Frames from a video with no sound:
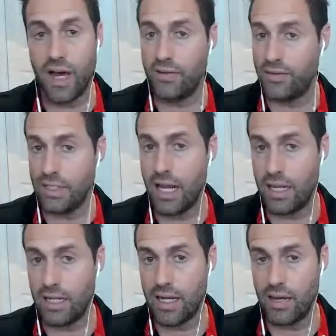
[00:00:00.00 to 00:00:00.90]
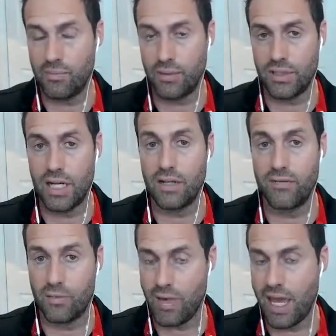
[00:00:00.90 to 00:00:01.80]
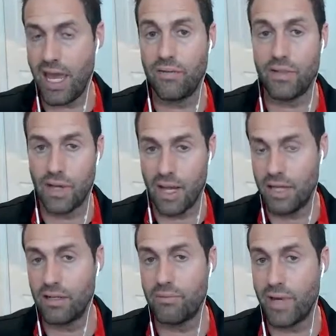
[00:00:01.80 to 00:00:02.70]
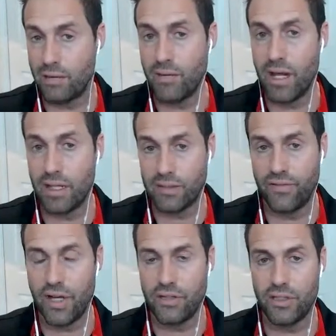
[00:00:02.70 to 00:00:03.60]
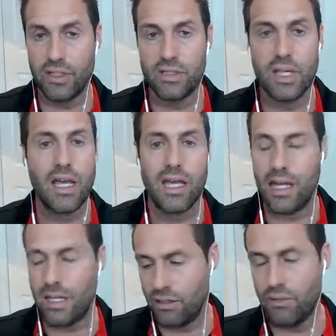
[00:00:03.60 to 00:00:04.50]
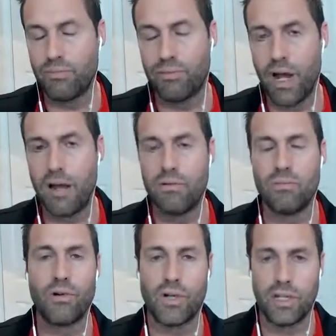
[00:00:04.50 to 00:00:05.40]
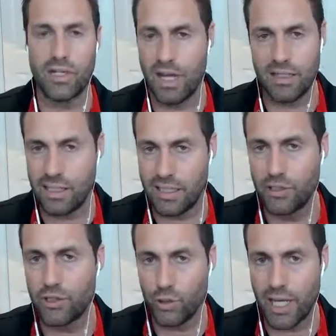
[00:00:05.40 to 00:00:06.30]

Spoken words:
to 99% of our behavior and our metabolic functions. It has no problem organizing a trip,